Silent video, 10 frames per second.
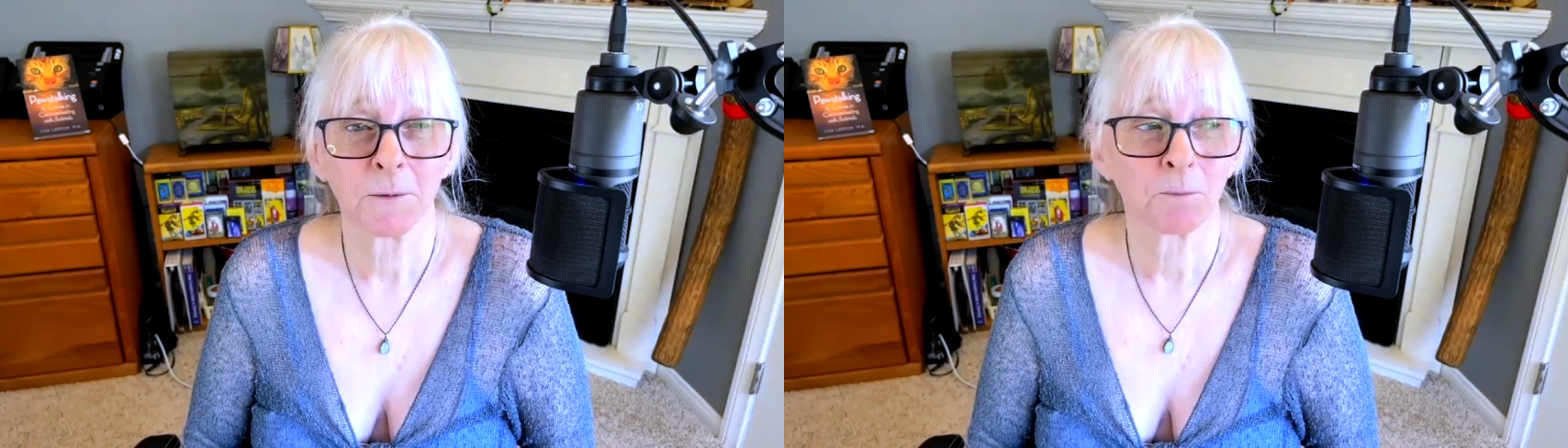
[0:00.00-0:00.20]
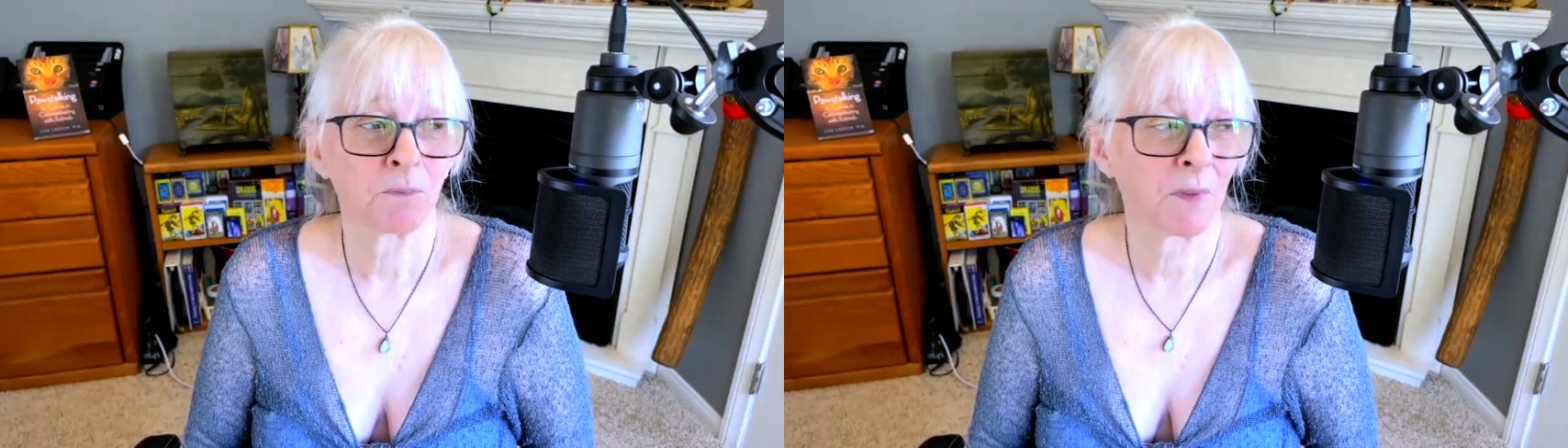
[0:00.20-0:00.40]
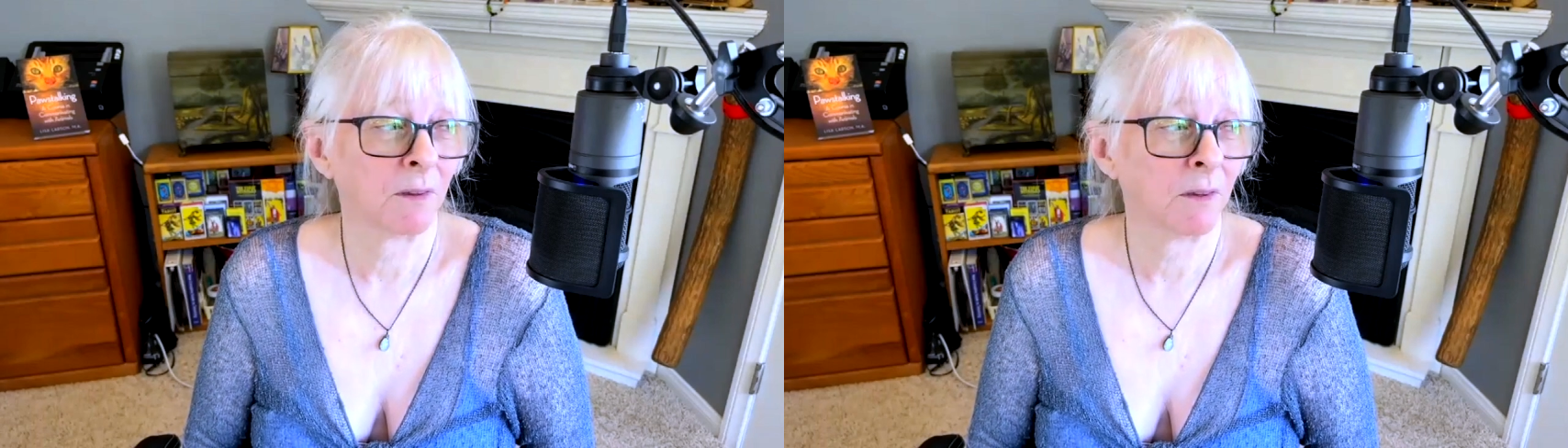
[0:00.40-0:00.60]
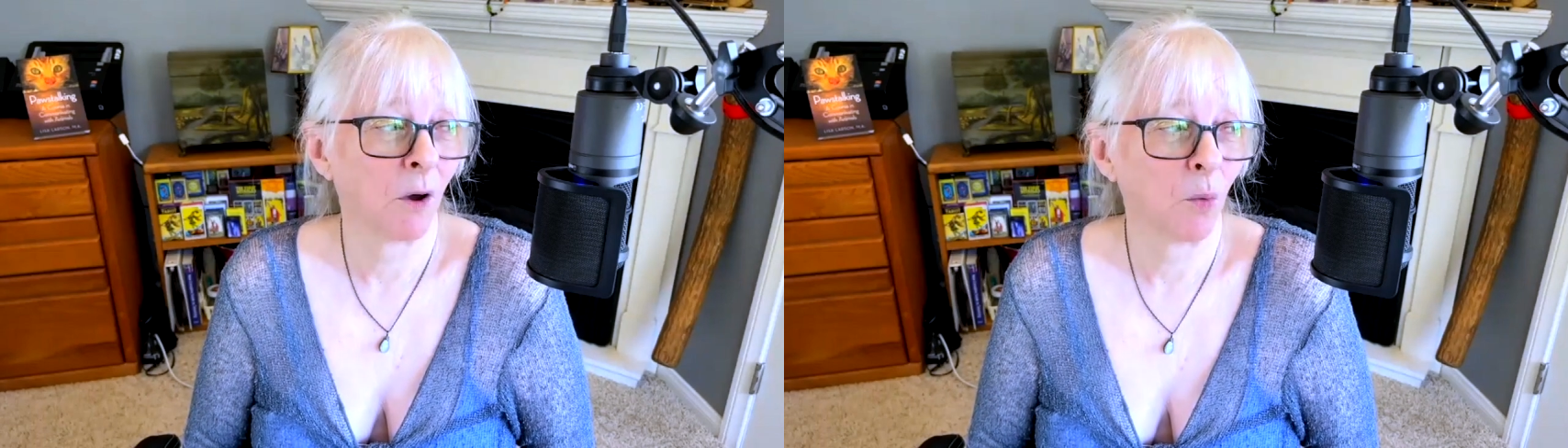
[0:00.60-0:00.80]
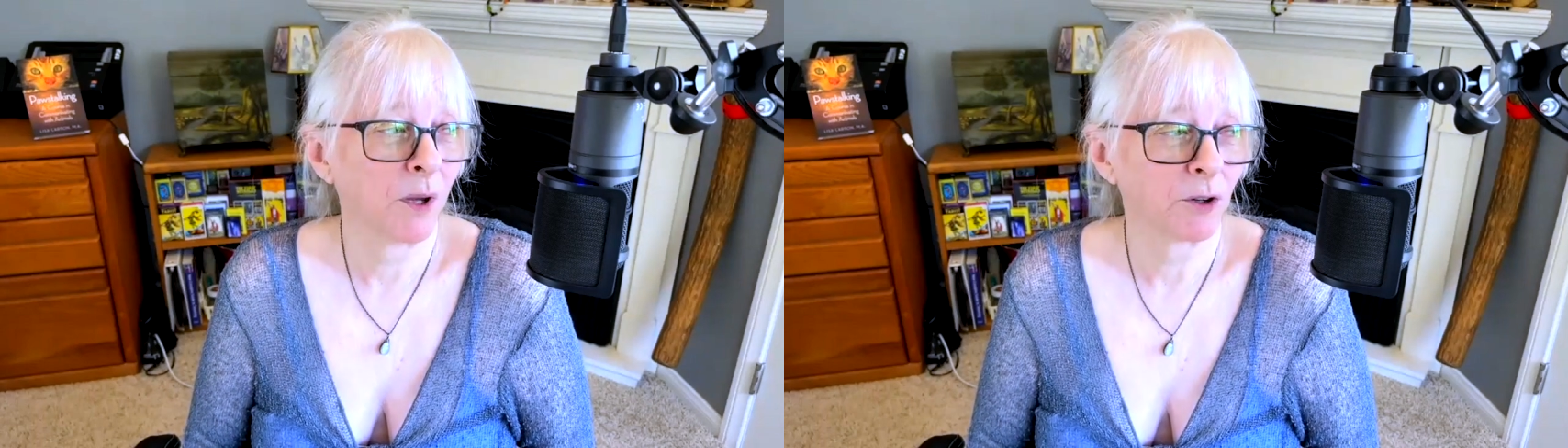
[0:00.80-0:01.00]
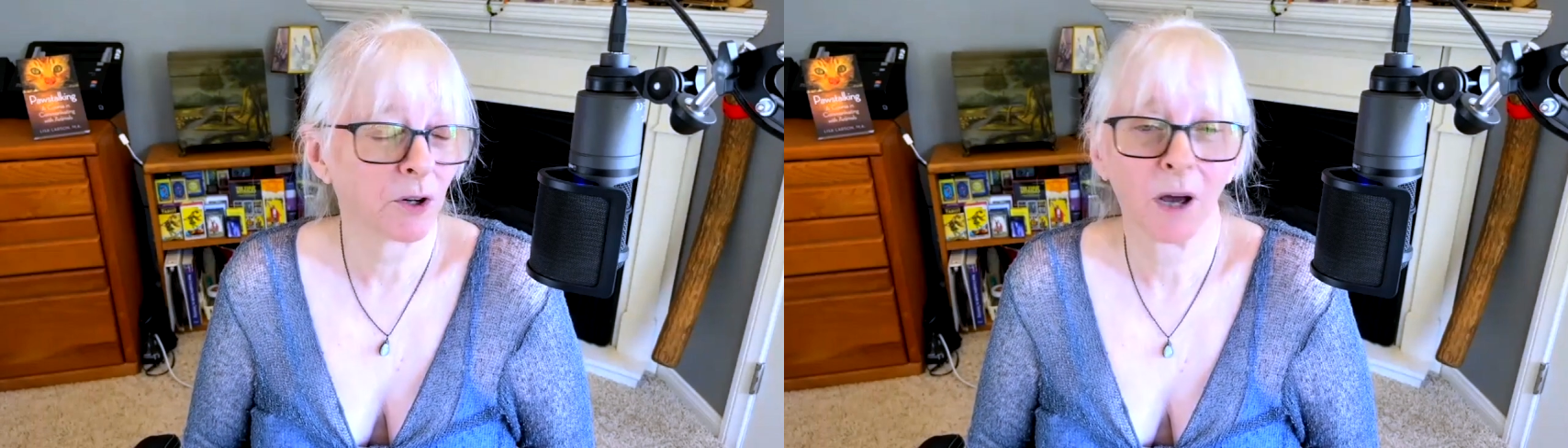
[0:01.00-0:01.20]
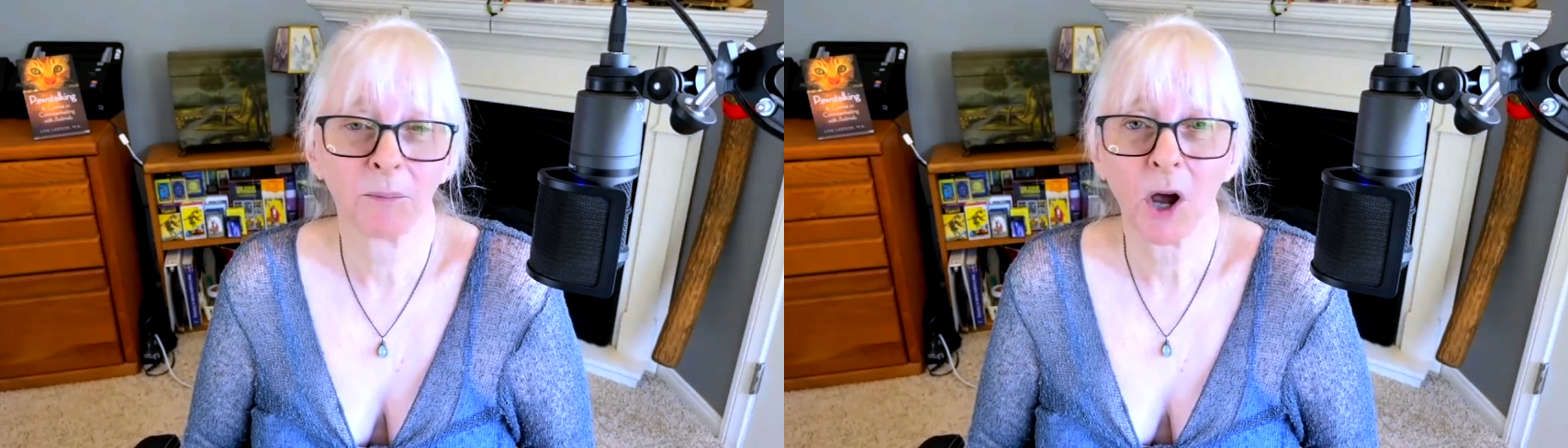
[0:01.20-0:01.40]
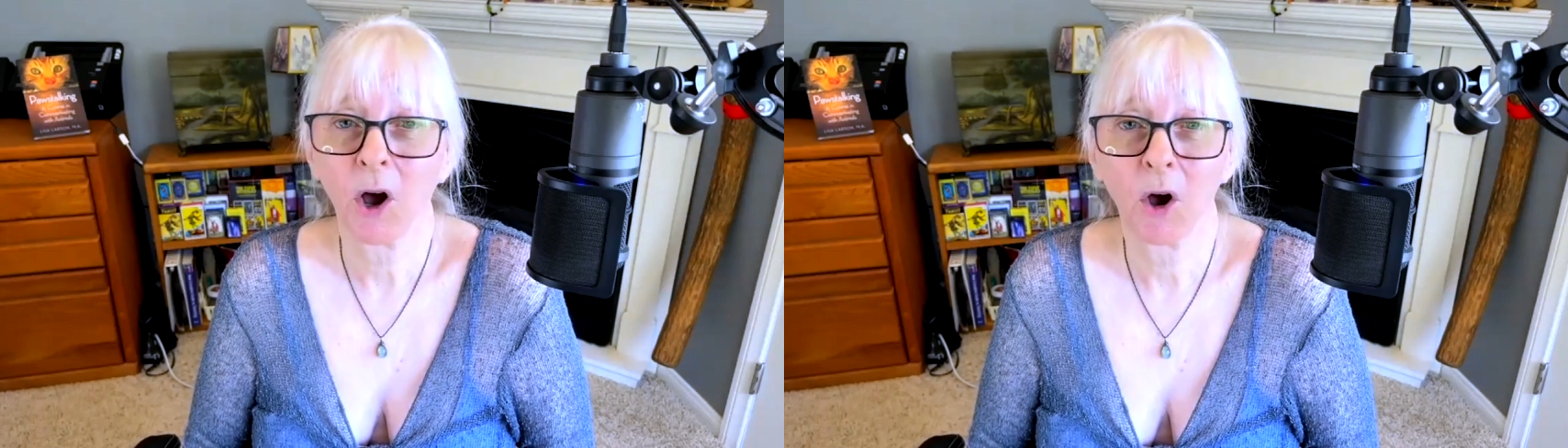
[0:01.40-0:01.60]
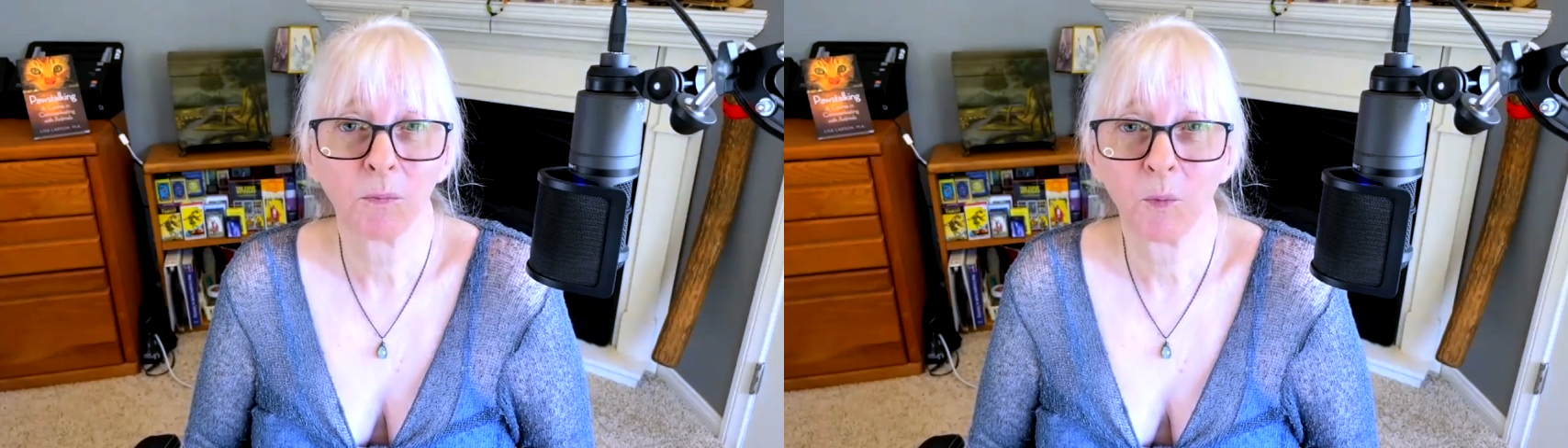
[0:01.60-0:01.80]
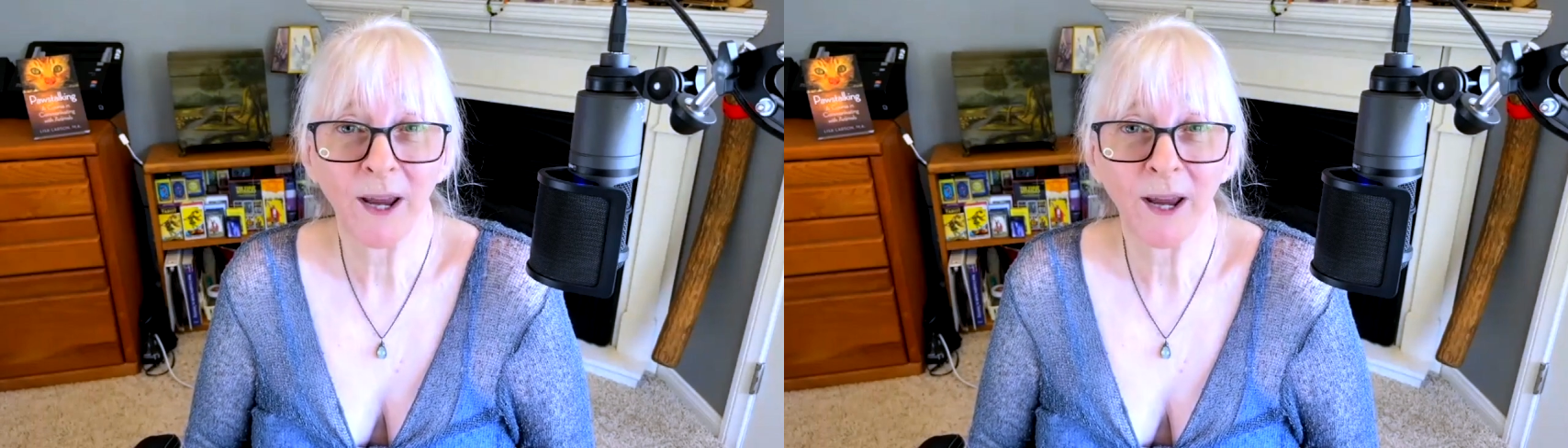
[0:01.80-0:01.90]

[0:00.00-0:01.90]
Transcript: know when you're coming home,